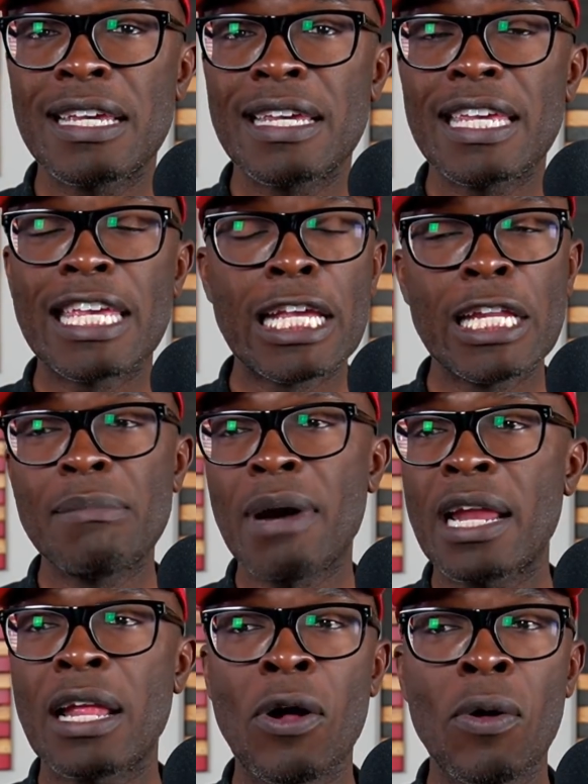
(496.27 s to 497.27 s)

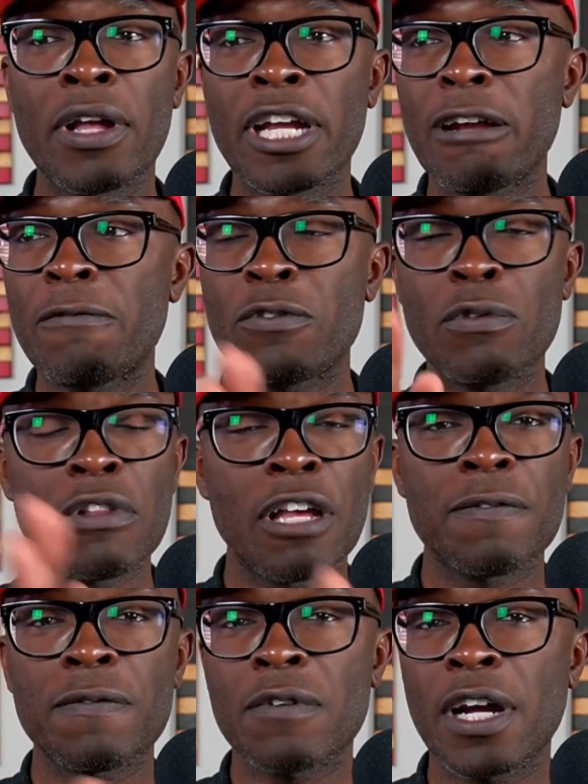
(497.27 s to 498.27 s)
Anybody, I don't care if you
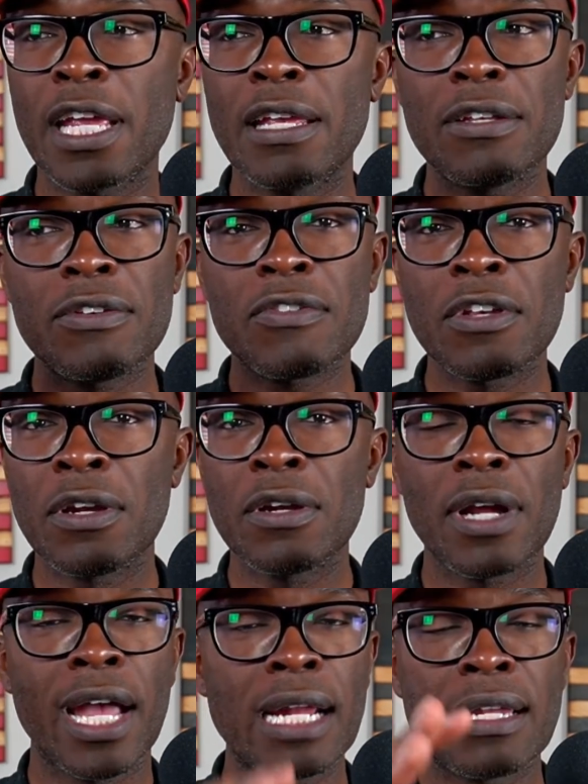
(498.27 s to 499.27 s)
left, right, center,
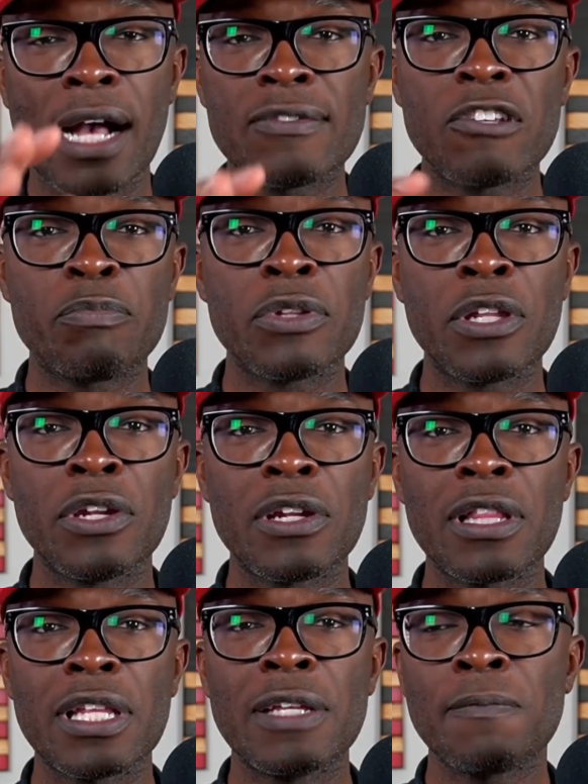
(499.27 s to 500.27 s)
agnostic
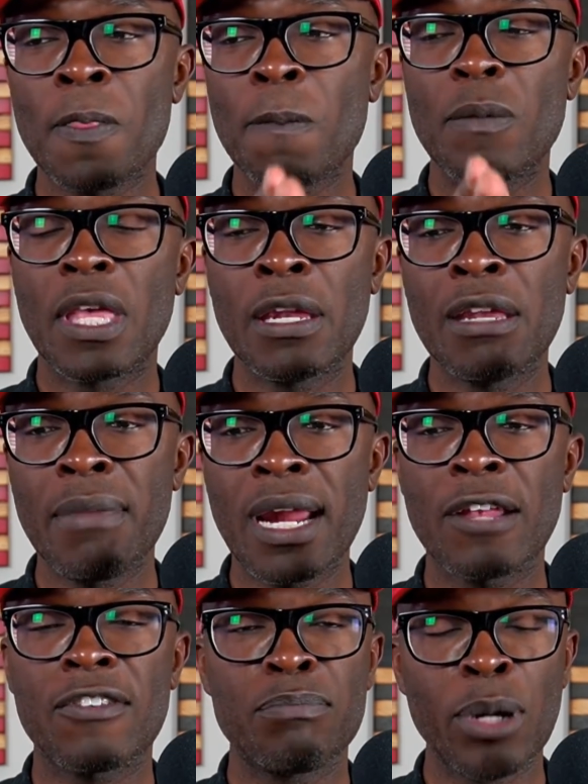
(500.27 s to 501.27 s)
politically, anybody that's
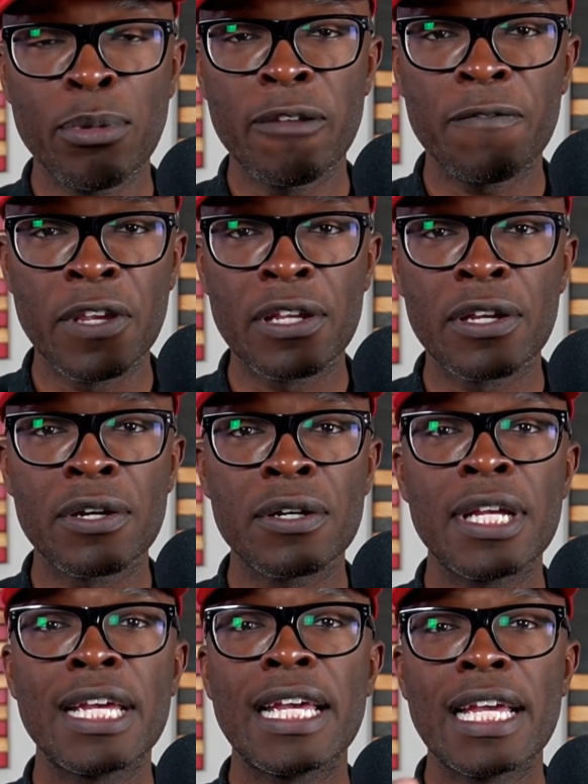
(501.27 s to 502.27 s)
a public figure
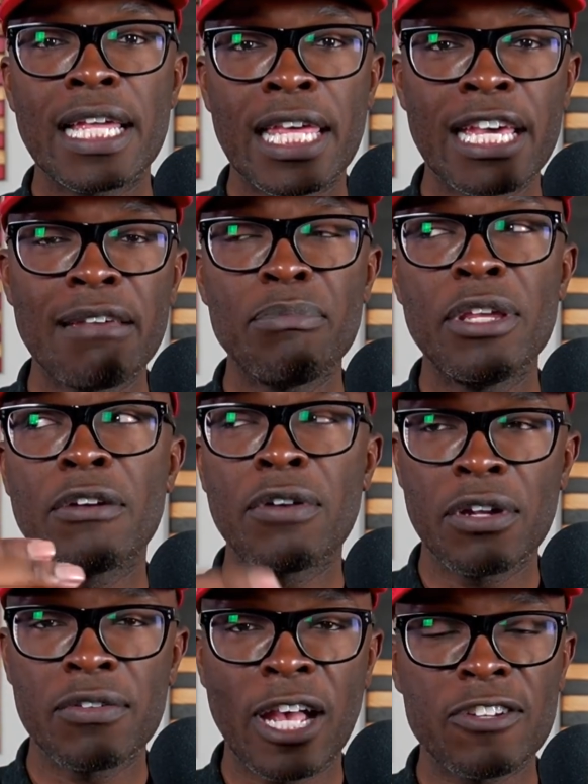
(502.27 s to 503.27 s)
can be
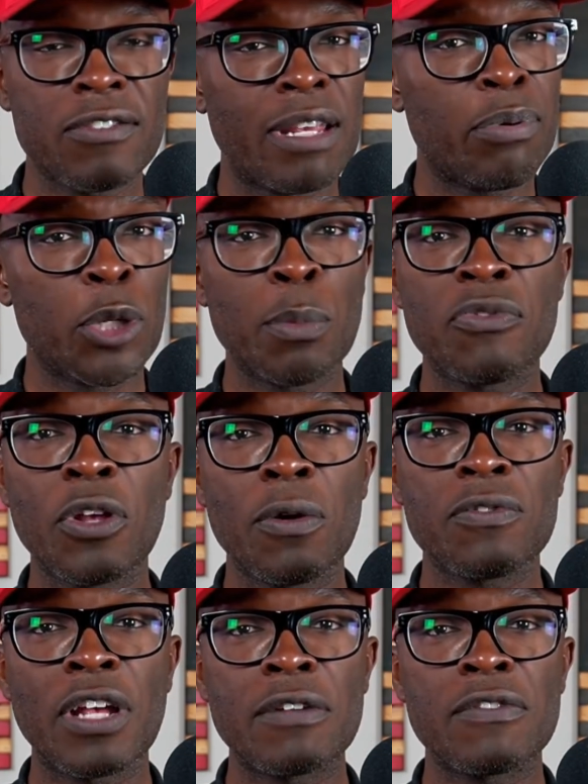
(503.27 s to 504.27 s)
criticized because they put themselves
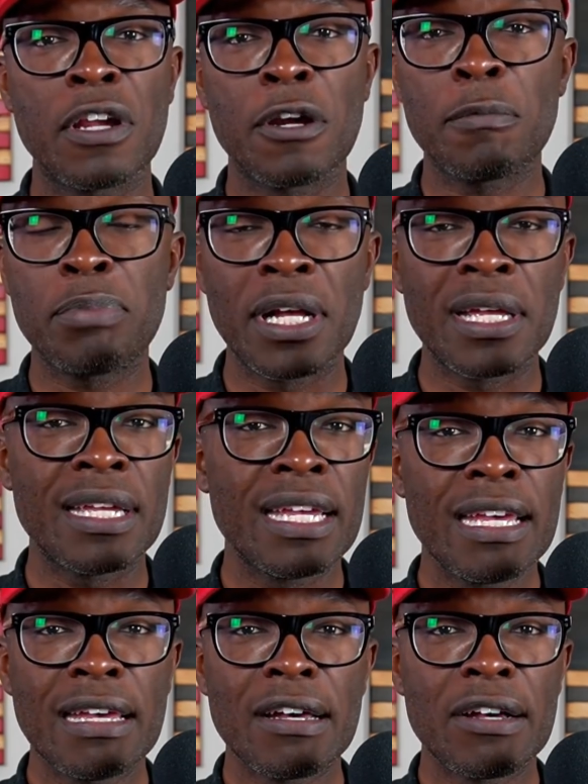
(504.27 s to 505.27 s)
out there. But
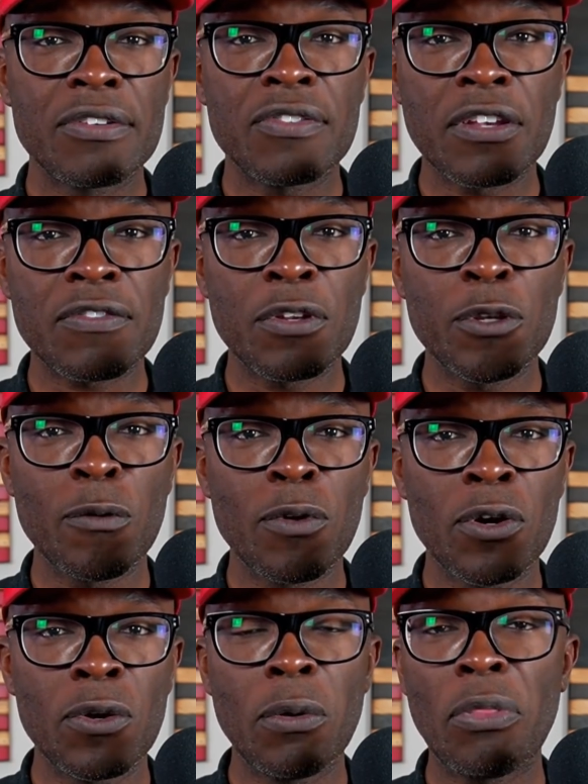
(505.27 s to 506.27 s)
a
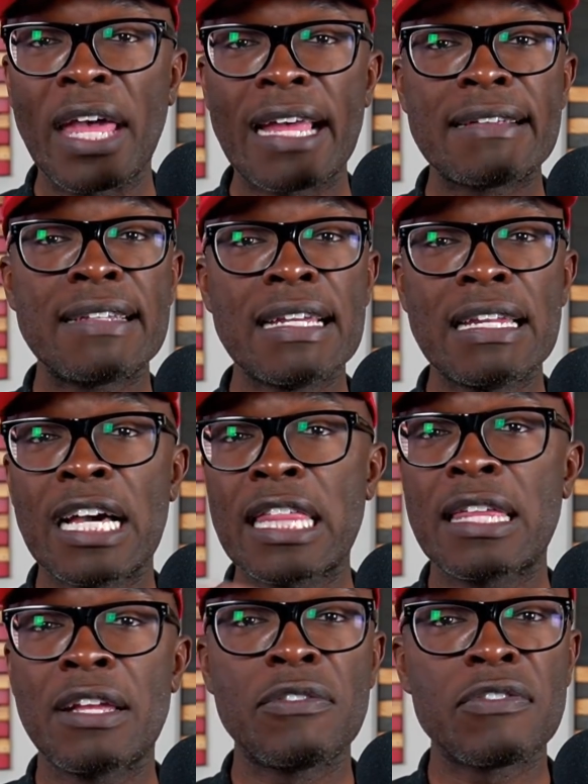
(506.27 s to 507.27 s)
16-year-old that did
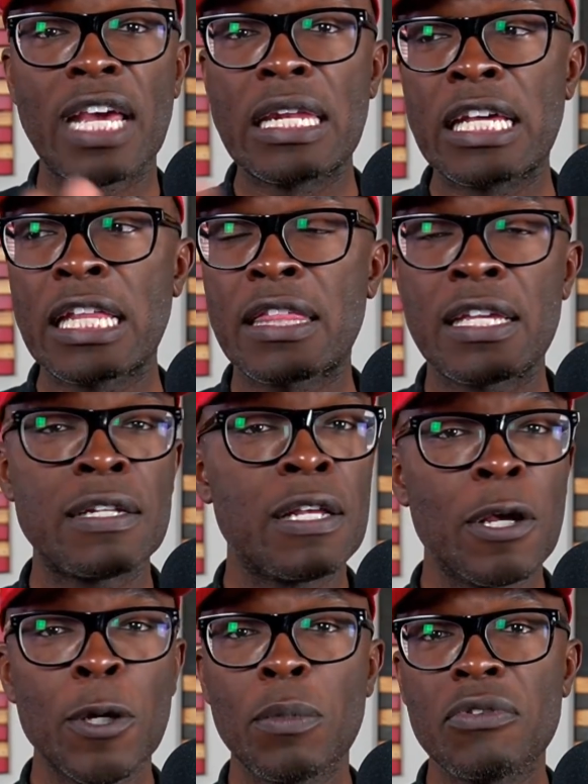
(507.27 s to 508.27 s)
nothing, said nothing,
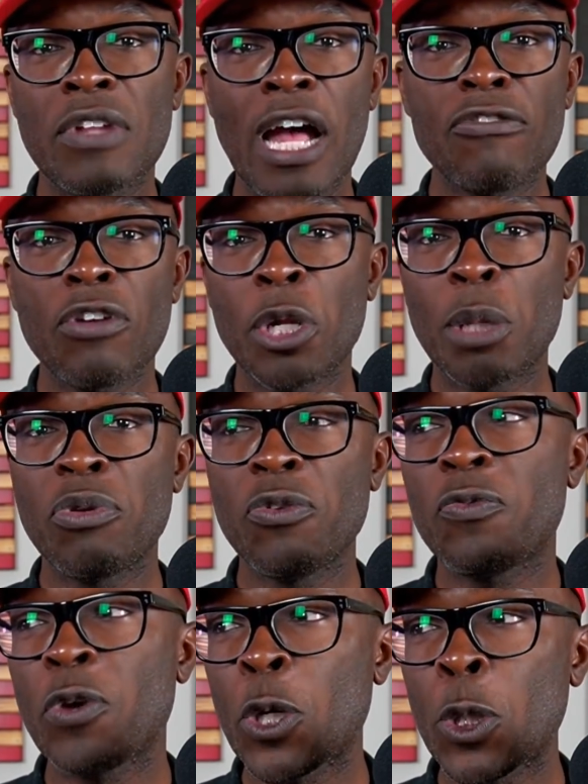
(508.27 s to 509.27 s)
was not trying to be
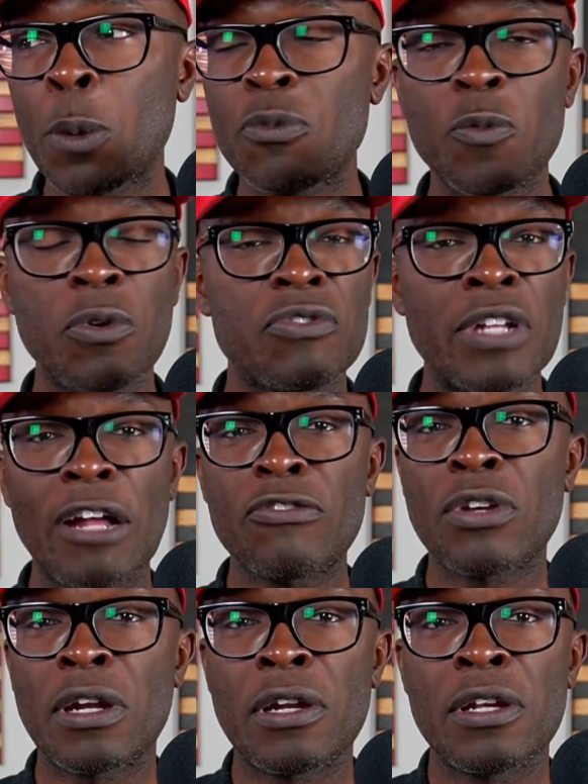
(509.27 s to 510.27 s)
filmed, was not
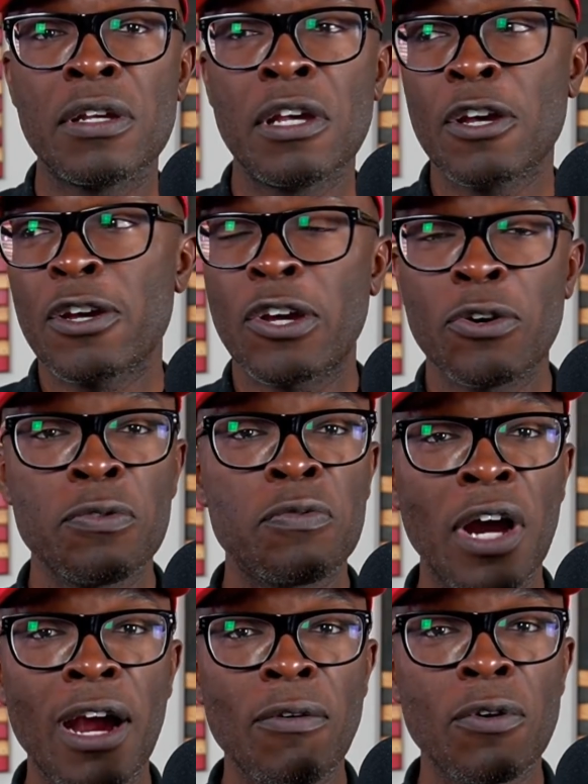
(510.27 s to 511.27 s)
trying to go
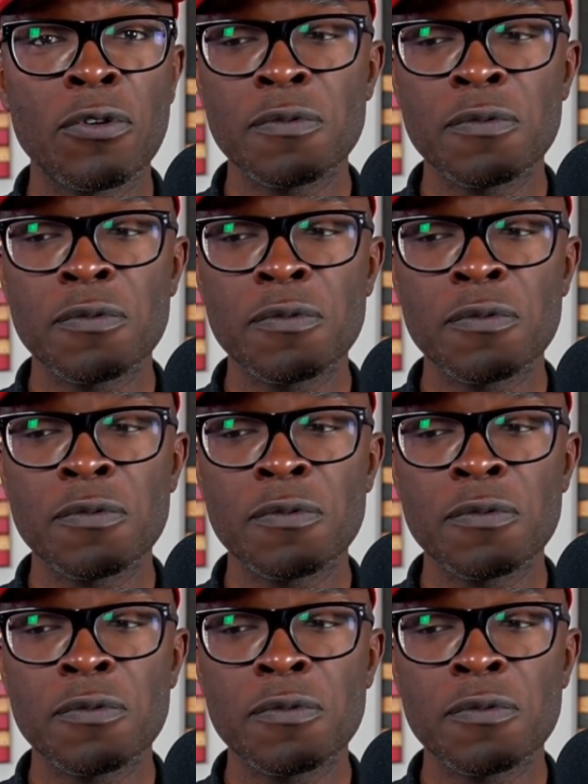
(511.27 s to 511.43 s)
viral,